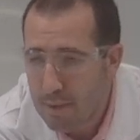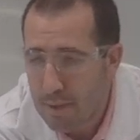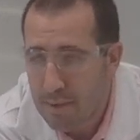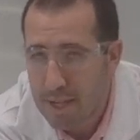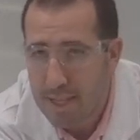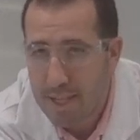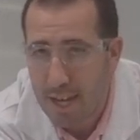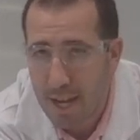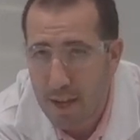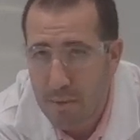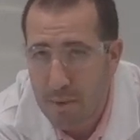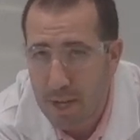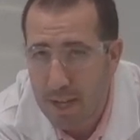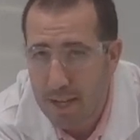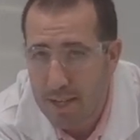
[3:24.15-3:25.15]
maybe a
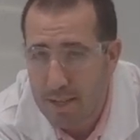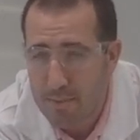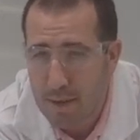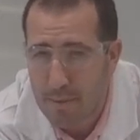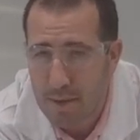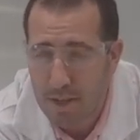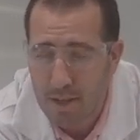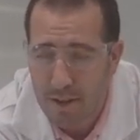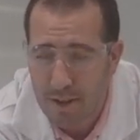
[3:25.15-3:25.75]
sandwich, maybe a